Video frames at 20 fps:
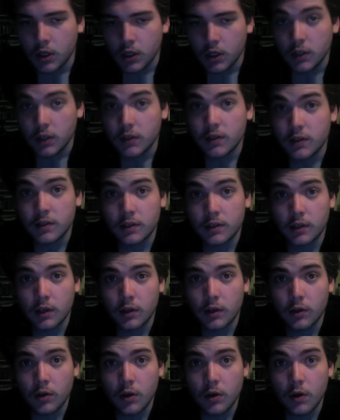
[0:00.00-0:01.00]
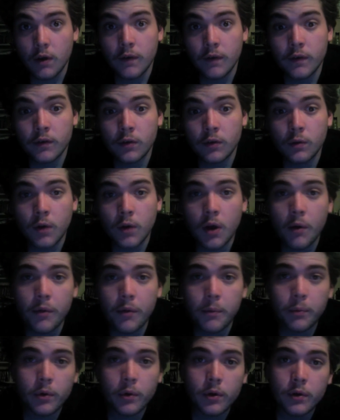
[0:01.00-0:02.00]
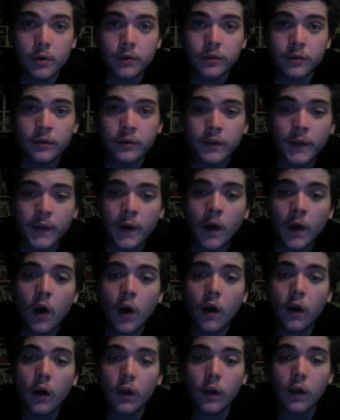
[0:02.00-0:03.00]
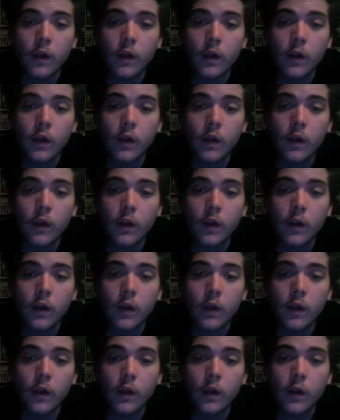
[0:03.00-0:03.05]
This isn't gonna go over too well with the producers at all.